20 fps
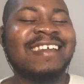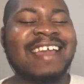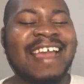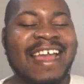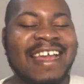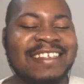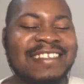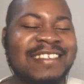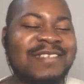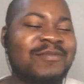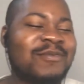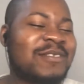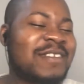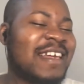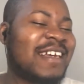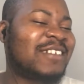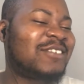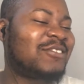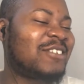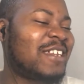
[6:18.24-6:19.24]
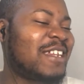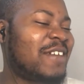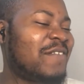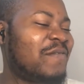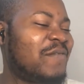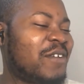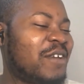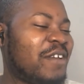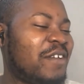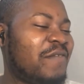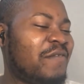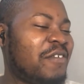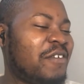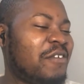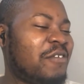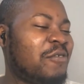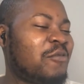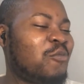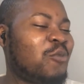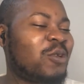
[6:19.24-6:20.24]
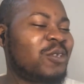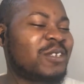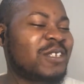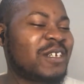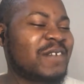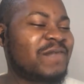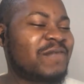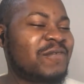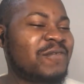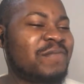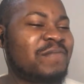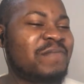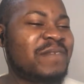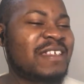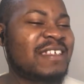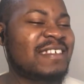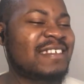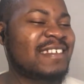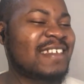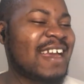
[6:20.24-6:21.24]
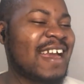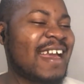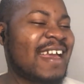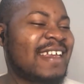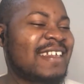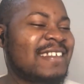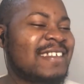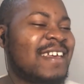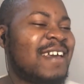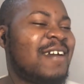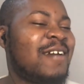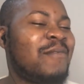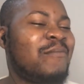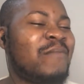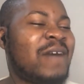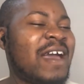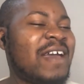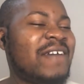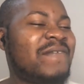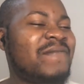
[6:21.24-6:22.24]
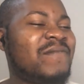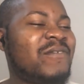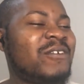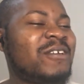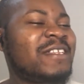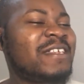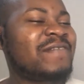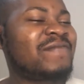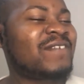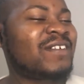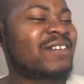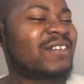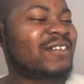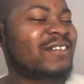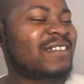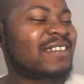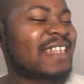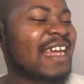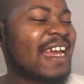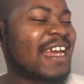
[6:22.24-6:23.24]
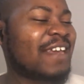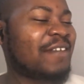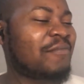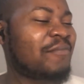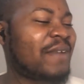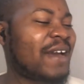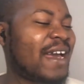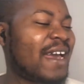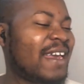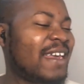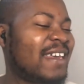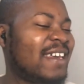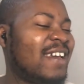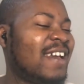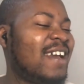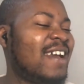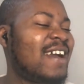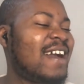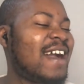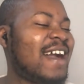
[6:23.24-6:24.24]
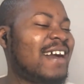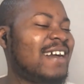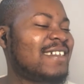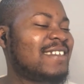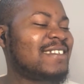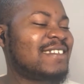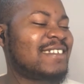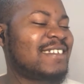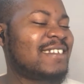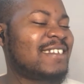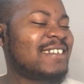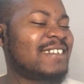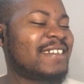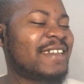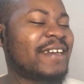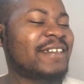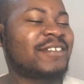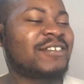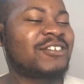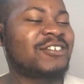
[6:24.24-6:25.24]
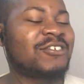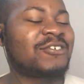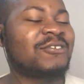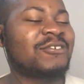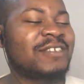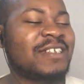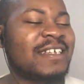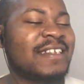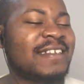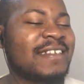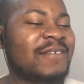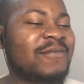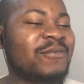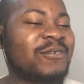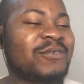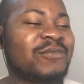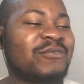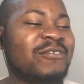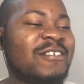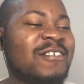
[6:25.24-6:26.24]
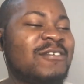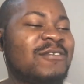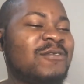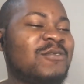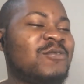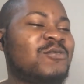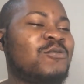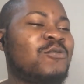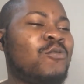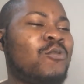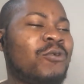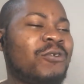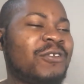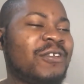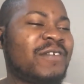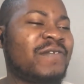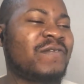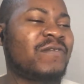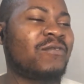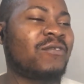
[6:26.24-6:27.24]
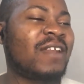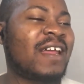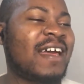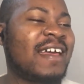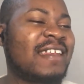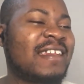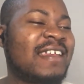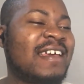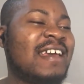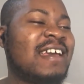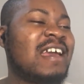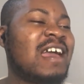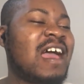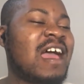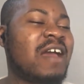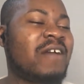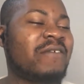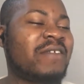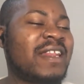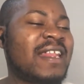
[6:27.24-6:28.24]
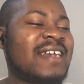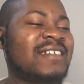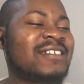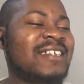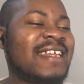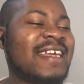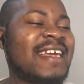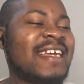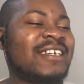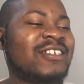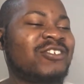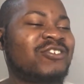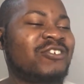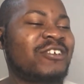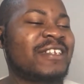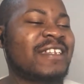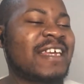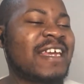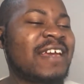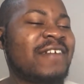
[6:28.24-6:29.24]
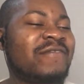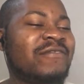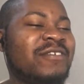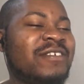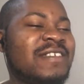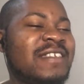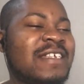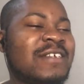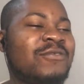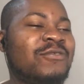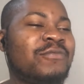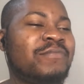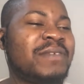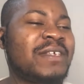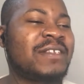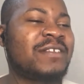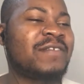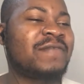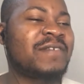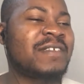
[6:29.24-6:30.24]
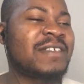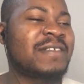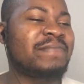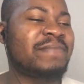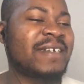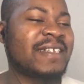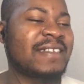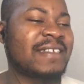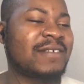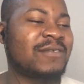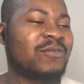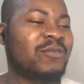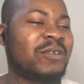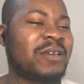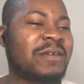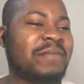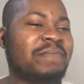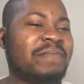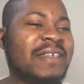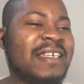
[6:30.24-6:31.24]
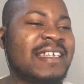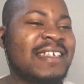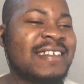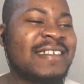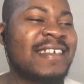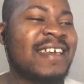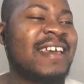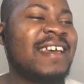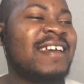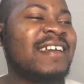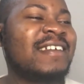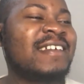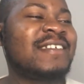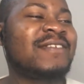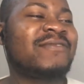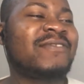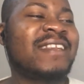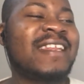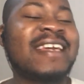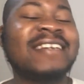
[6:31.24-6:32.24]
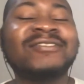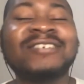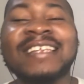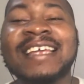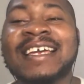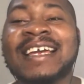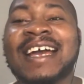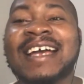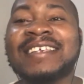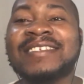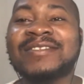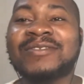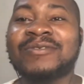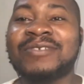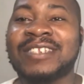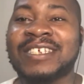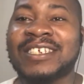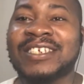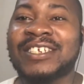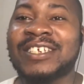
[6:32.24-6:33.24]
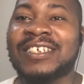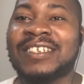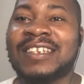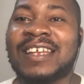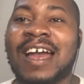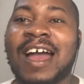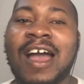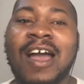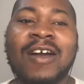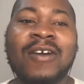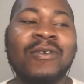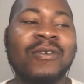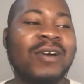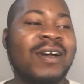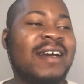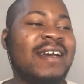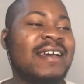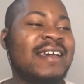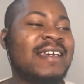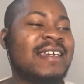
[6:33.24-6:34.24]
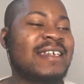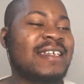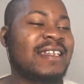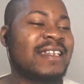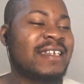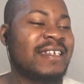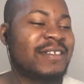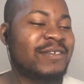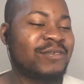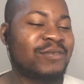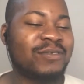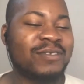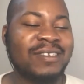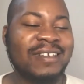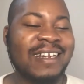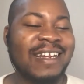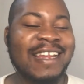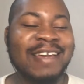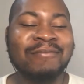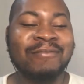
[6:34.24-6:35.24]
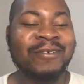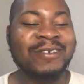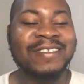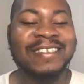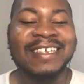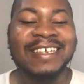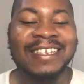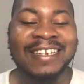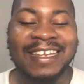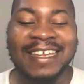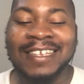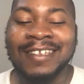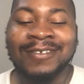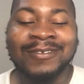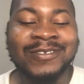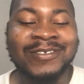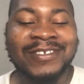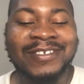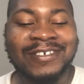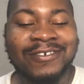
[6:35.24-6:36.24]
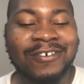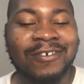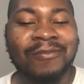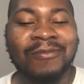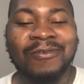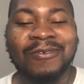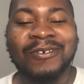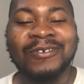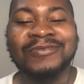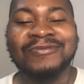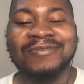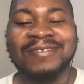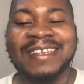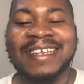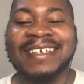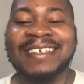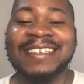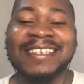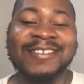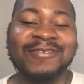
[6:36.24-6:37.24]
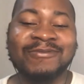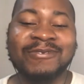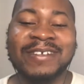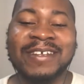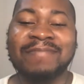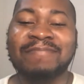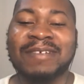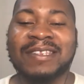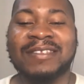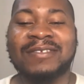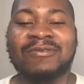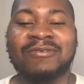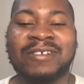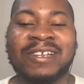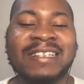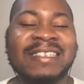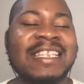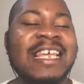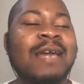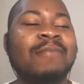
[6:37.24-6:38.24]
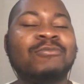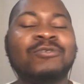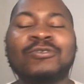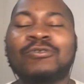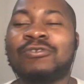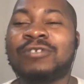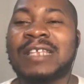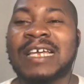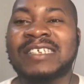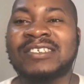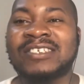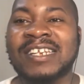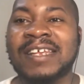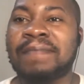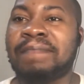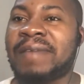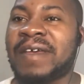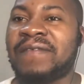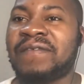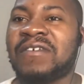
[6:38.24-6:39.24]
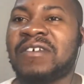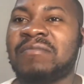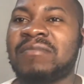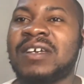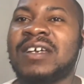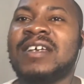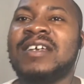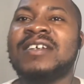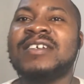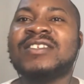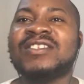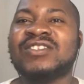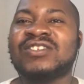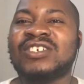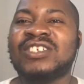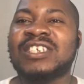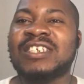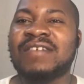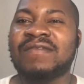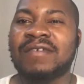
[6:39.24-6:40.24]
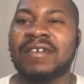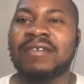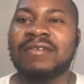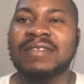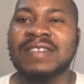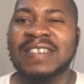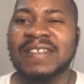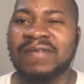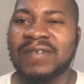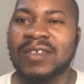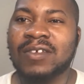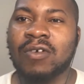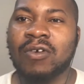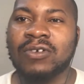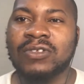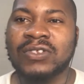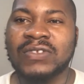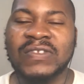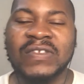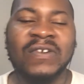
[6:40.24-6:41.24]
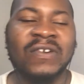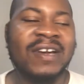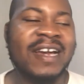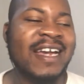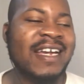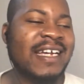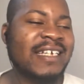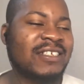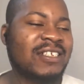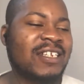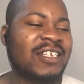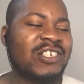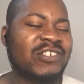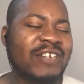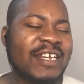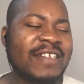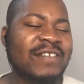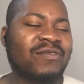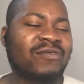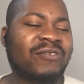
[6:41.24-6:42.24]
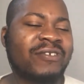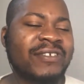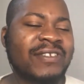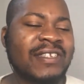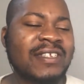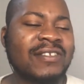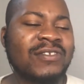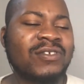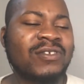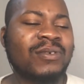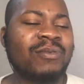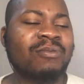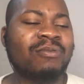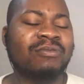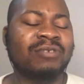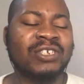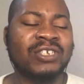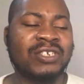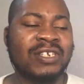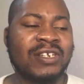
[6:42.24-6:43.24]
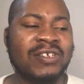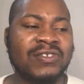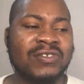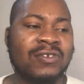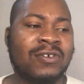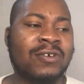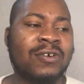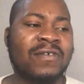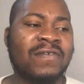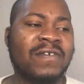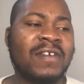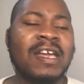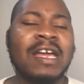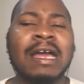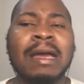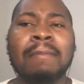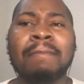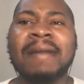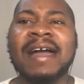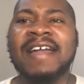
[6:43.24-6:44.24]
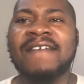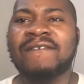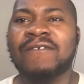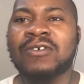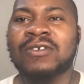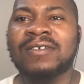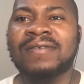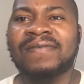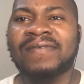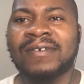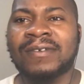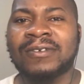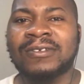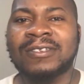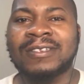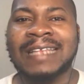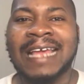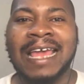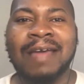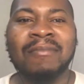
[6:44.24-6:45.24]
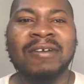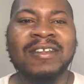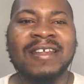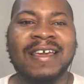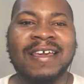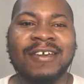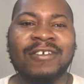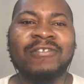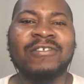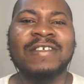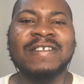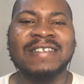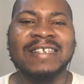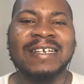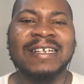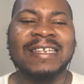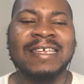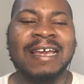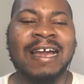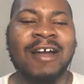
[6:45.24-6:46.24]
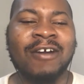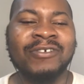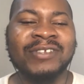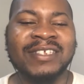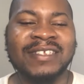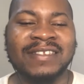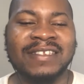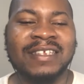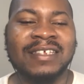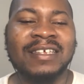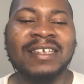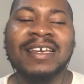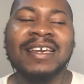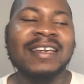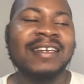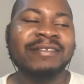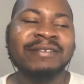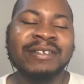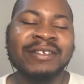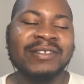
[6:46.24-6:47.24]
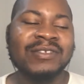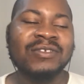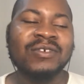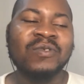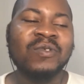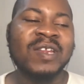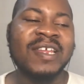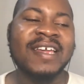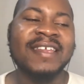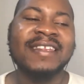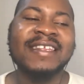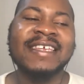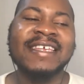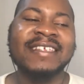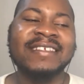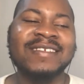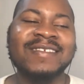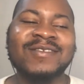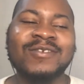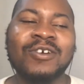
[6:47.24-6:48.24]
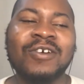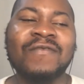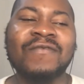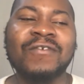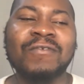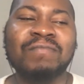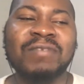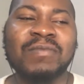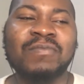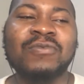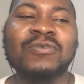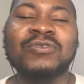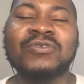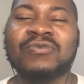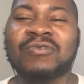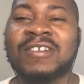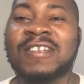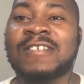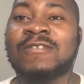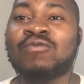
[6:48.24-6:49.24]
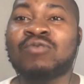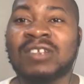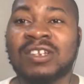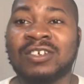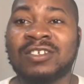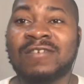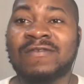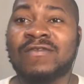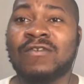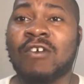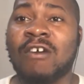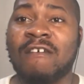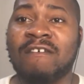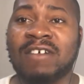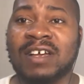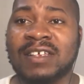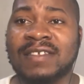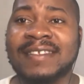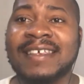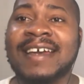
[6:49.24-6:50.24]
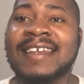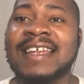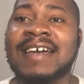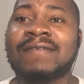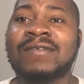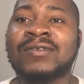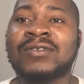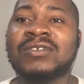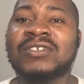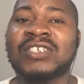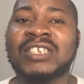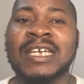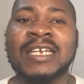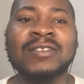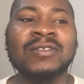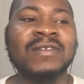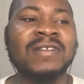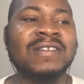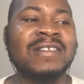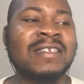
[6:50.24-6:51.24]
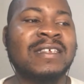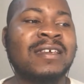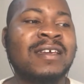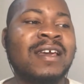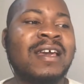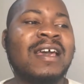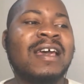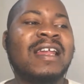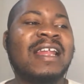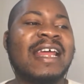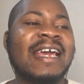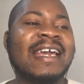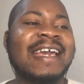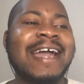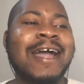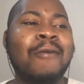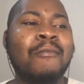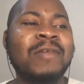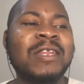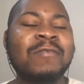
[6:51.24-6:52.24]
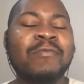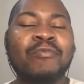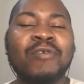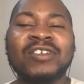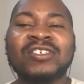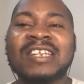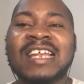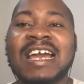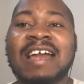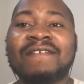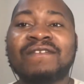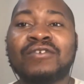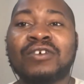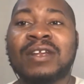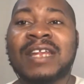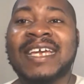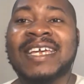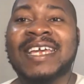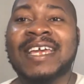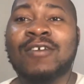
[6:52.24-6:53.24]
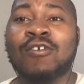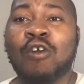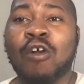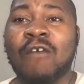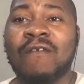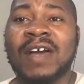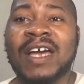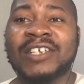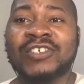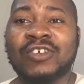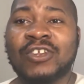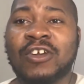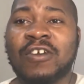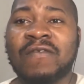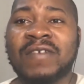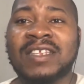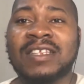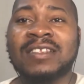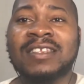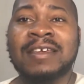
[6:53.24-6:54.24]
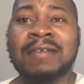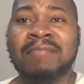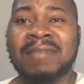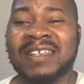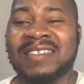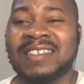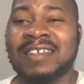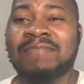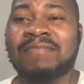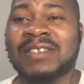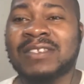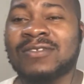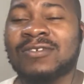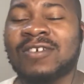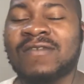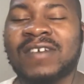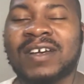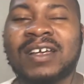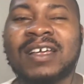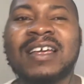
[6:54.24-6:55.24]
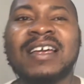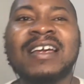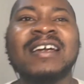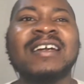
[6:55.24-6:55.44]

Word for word: Guys, this was actually a very, very wonderful piece, guys. My Funny Valentine by Angelina Jordan. It was really so wonderful, and I really actually enjoyed every single bit of this particular piece. It's really actually astonishing how a little, let me not say a little girl, because she was like little at that particular time, she could actually perform such a very difficult song. I actually tried to listen to the original song of My Funny Valentine, and I heard exactly how they sing. This is not really an easy song for people to really do a lot of covers, and I've also checked to see like how many people actually have done like a cover actually of it, a masterpiece cover.